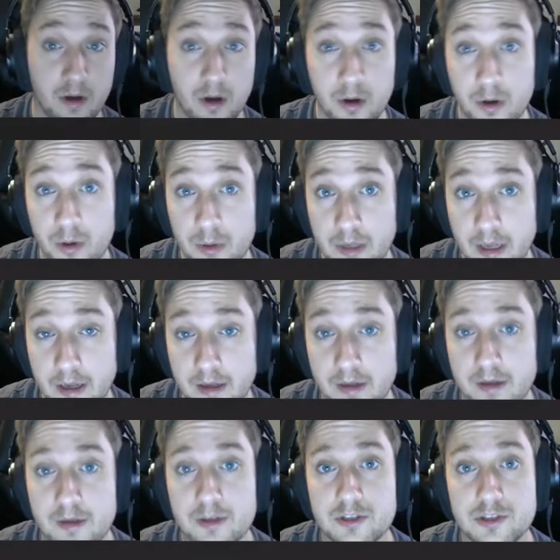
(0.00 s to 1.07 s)
Okay,
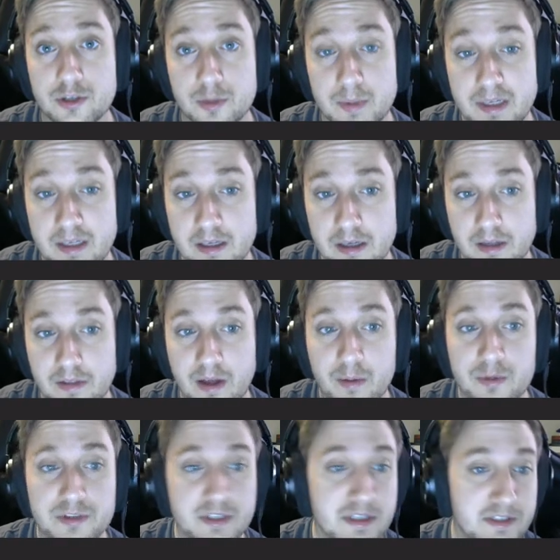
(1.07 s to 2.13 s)
so the beginning of that was
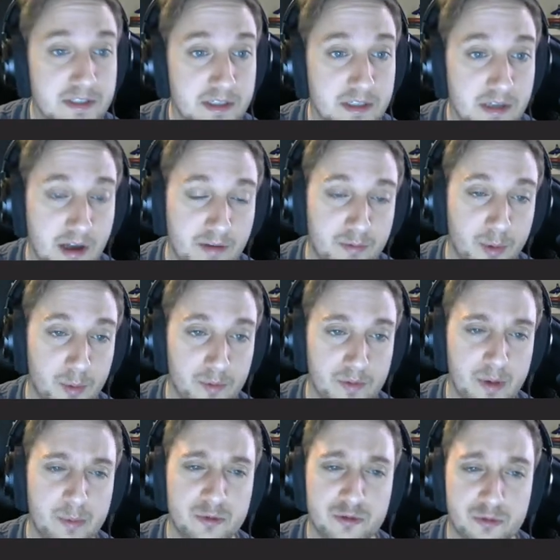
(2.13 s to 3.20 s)
easy enough. It
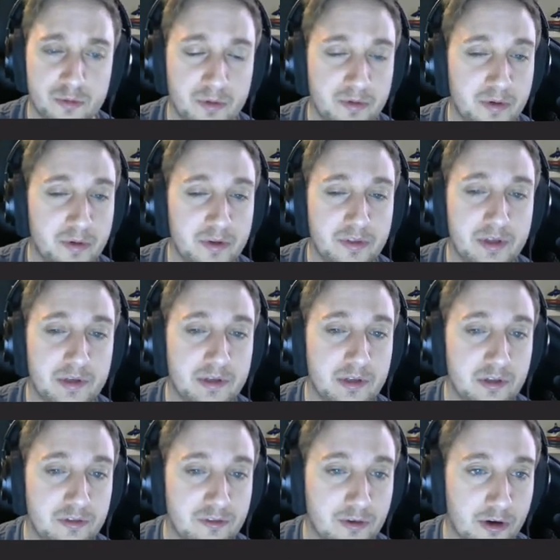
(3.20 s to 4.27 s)
was really the only thing new
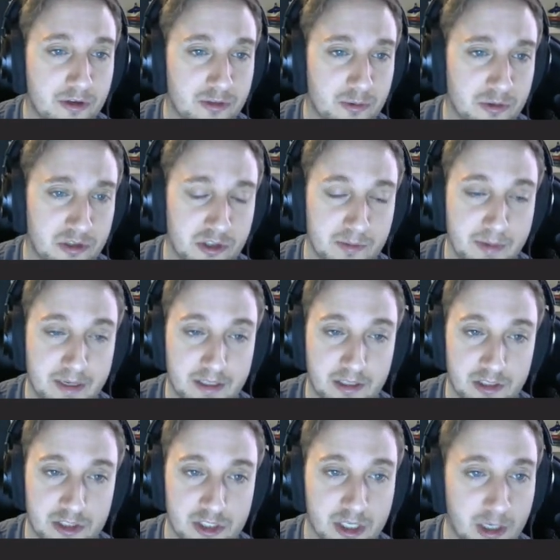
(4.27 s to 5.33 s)
for us was just making
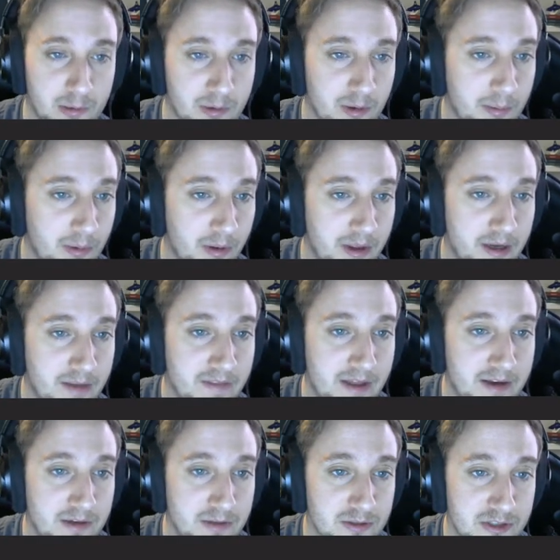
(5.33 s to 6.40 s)
sure we were playing in that
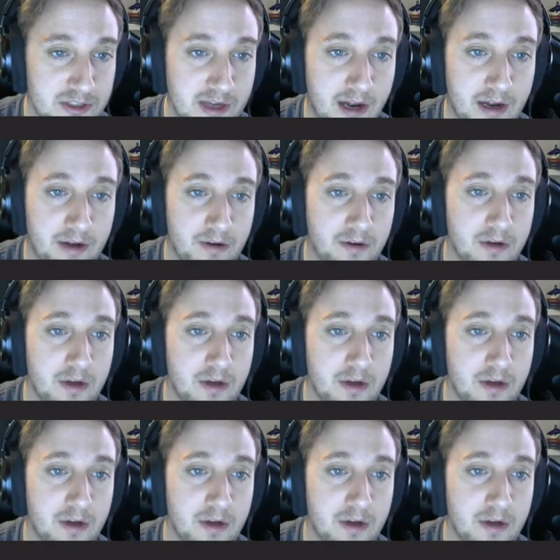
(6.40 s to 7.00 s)
new style.